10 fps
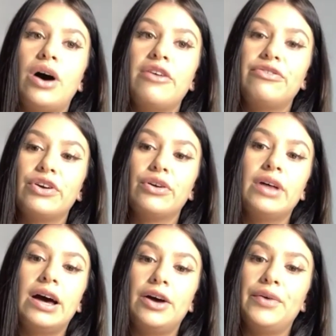I feel
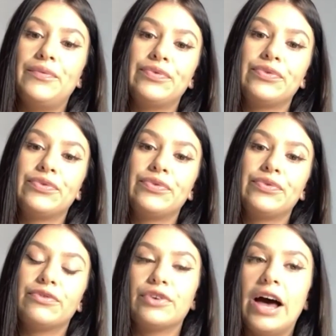that
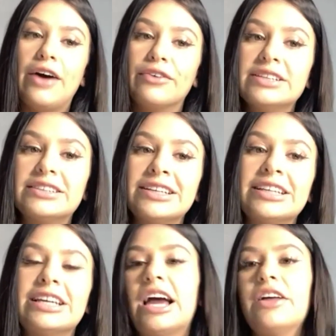for that reason,
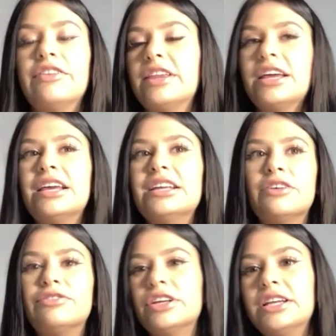I think he
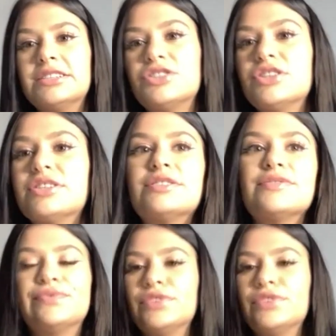definitely needs to just,